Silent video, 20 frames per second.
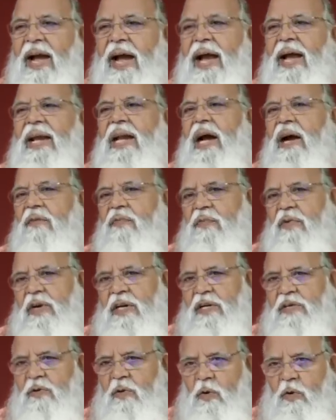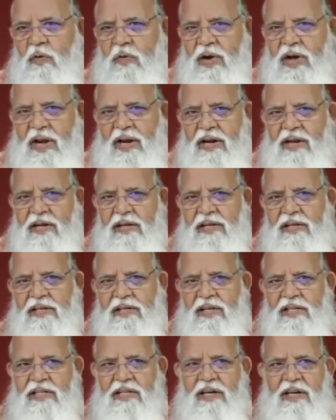And after it is over,
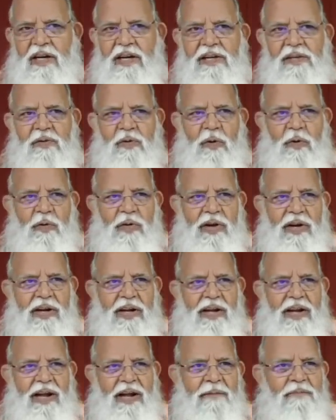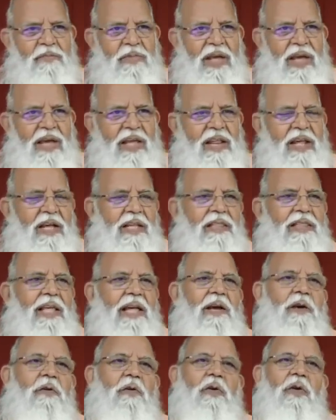satsang is over. They,
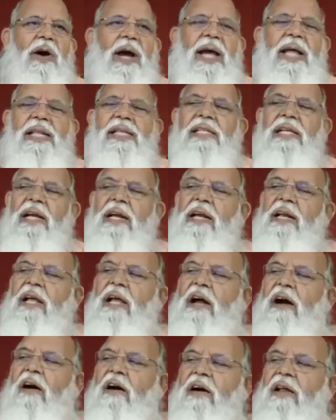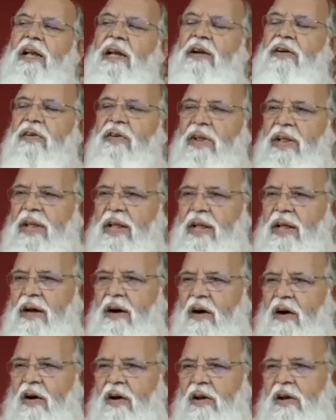they go and sit on a
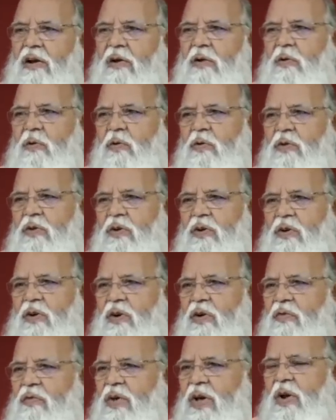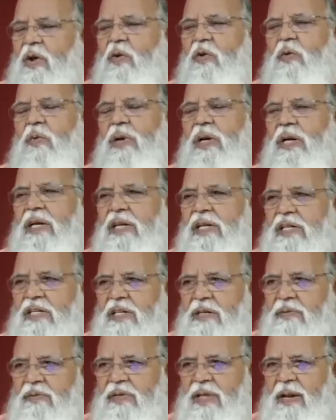tree all alone where nobody
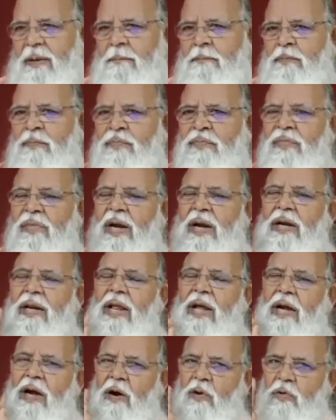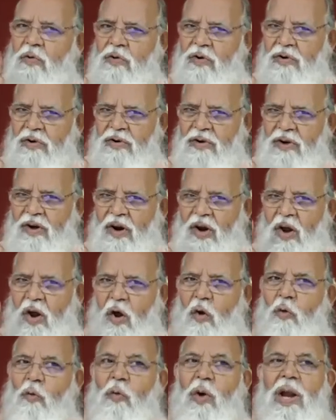disturbs them. They take out
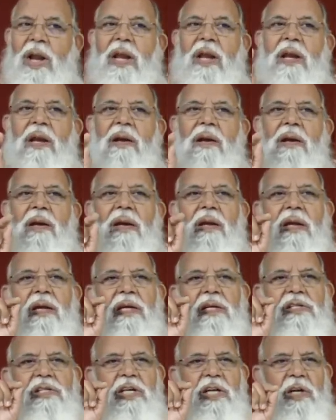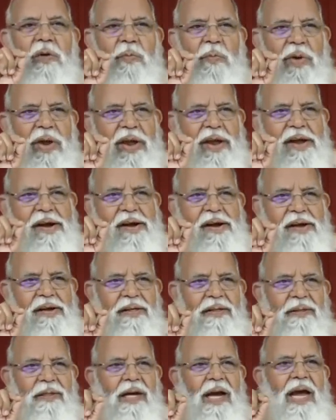one chickpea
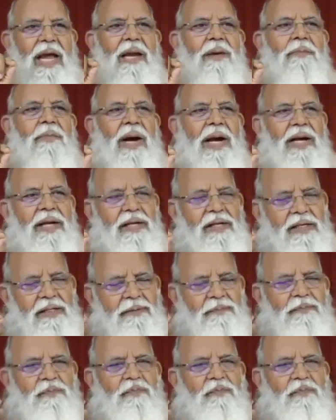and bite it.